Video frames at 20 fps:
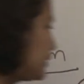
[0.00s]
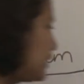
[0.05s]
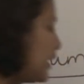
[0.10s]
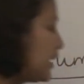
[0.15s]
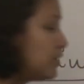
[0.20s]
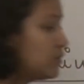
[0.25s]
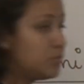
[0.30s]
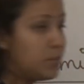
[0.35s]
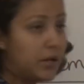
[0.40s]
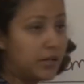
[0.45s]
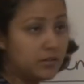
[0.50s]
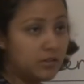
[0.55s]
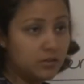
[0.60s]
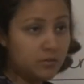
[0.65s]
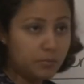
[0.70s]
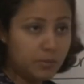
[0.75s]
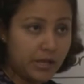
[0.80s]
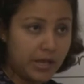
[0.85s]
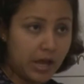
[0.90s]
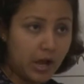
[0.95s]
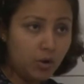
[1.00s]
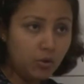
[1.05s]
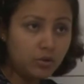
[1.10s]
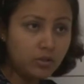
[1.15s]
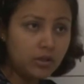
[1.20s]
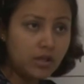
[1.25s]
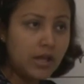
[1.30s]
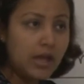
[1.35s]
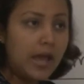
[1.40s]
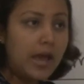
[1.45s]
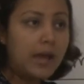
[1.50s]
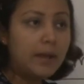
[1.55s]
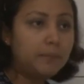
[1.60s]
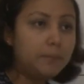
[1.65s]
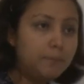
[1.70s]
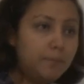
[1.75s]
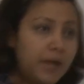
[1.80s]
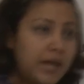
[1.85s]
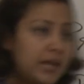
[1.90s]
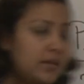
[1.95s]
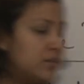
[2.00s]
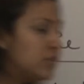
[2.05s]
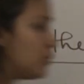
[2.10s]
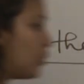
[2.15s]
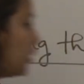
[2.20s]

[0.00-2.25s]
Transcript: the expected payout and based